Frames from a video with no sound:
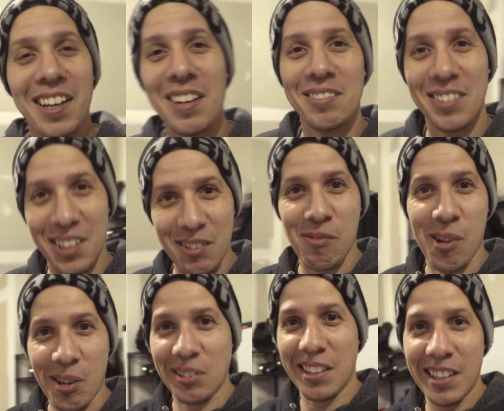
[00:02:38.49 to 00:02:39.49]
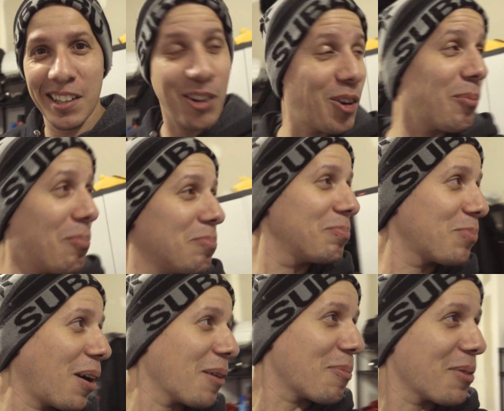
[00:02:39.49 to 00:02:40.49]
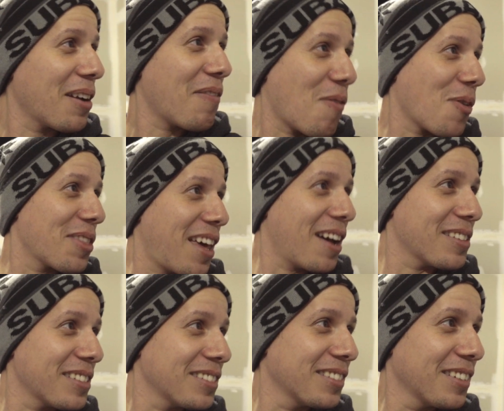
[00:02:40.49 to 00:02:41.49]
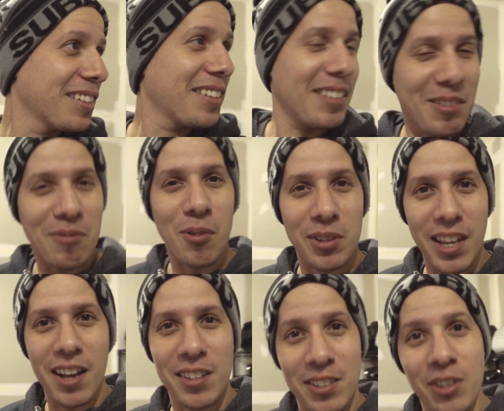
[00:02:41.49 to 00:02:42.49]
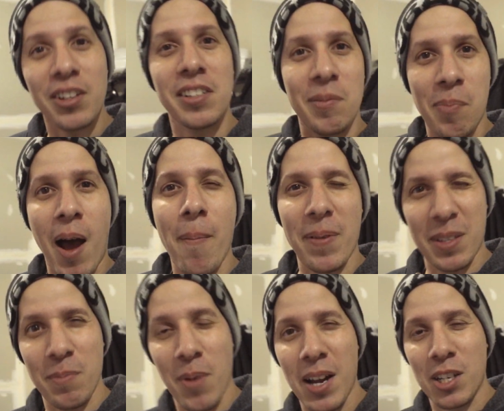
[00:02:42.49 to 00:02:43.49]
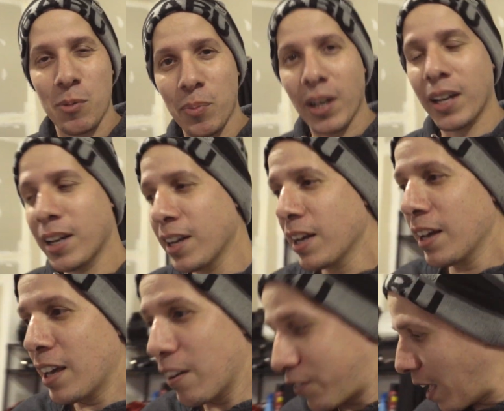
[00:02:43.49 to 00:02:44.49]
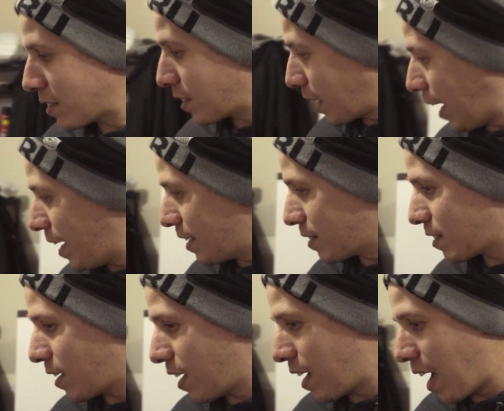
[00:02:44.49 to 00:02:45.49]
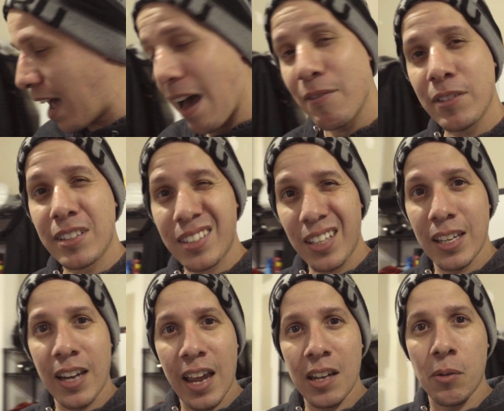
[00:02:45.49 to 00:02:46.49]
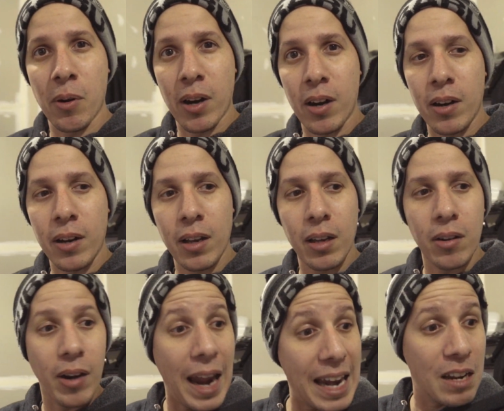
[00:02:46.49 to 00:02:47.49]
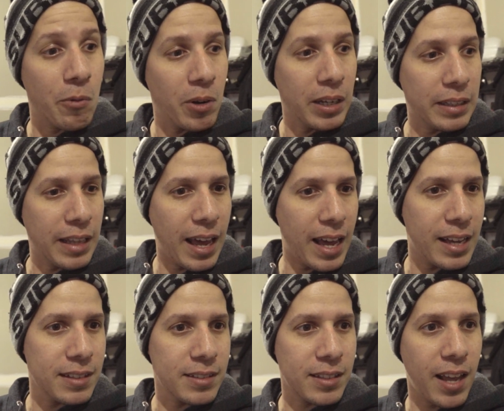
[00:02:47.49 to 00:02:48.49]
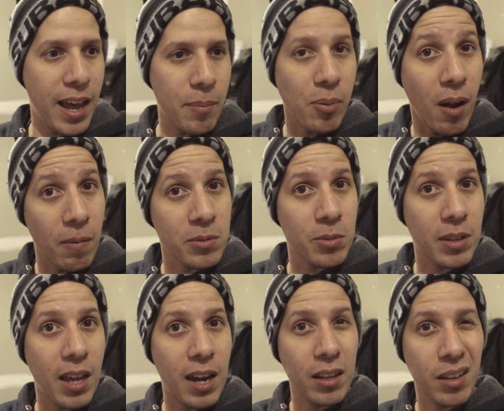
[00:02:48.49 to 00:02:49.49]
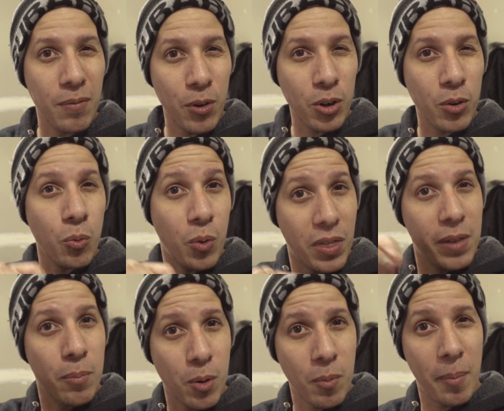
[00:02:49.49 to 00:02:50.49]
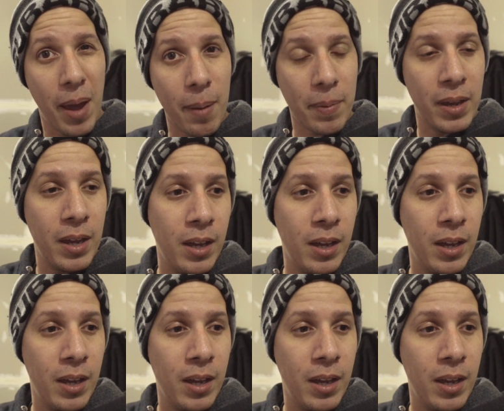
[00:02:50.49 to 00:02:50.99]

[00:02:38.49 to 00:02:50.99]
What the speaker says: Yeah, he will. Or probably put it at 4,000. 4,000, so it doesn't pop as much. But if that's the case, I haven't seen anywhere or anyone that has had problems with the catalytic converter with the Burble map.